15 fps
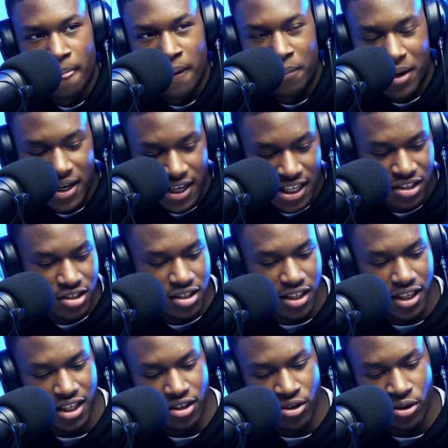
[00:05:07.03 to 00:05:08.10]
But then I just
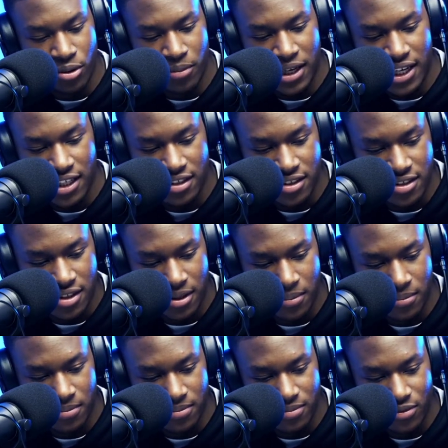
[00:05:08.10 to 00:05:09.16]
I don't know, man. I just
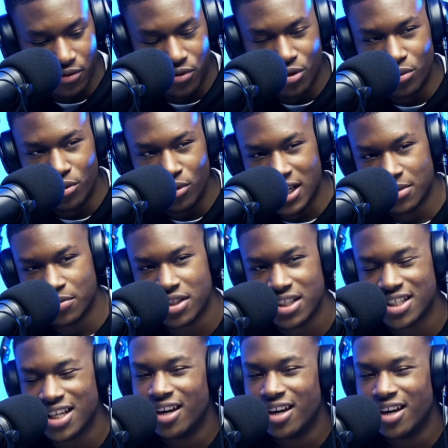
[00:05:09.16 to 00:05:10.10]
um football as much as